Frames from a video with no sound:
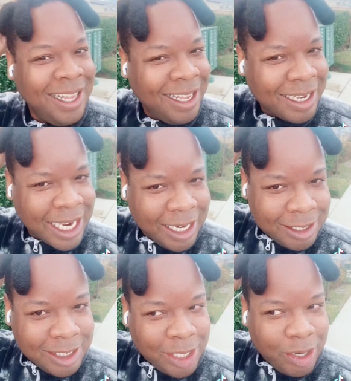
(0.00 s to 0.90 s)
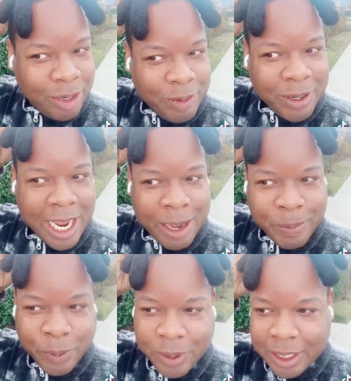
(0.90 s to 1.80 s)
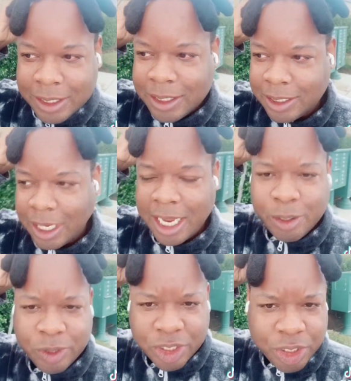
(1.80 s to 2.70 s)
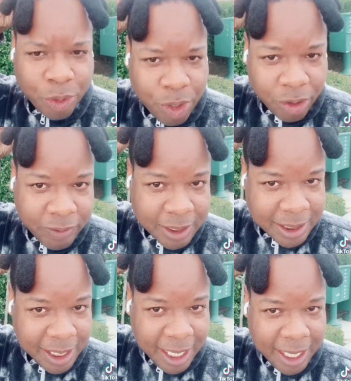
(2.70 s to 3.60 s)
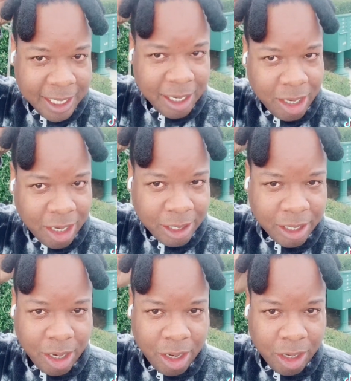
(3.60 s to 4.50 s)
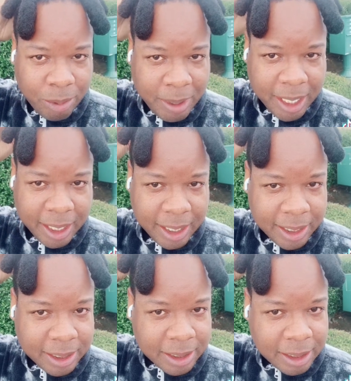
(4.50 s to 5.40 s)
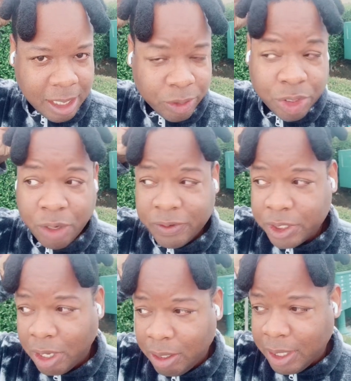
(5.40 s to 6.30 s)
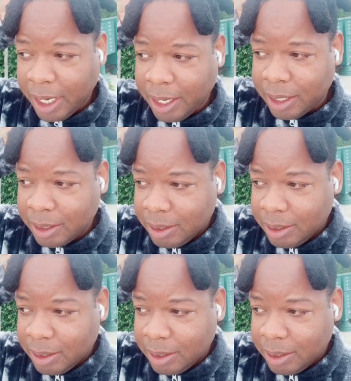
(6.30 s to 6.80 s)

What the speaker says: Okay, so what happened was I was so nervous today on all my... I was nervous all day.